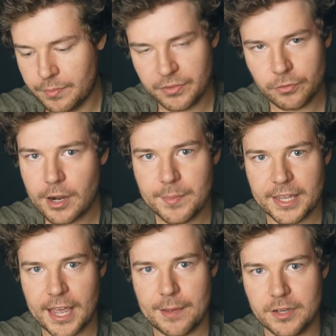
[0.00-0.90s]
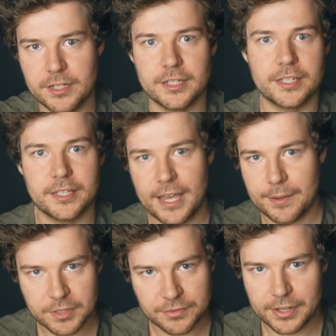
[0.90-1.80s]
Before I became a
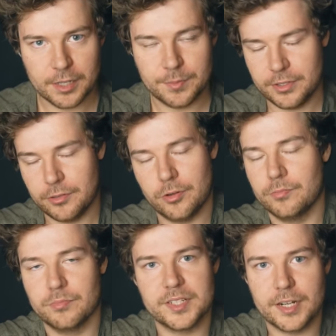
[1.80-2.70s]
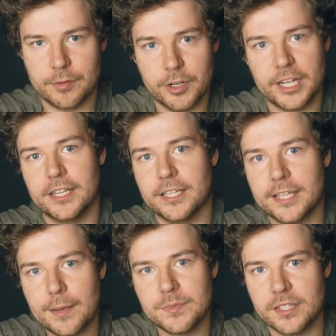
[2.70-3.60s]
game developer or started working in the
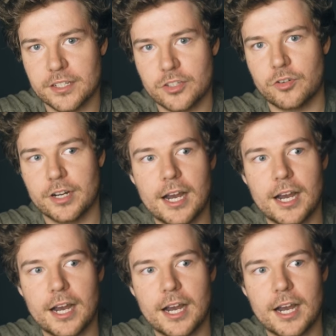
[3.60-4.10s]
games industry,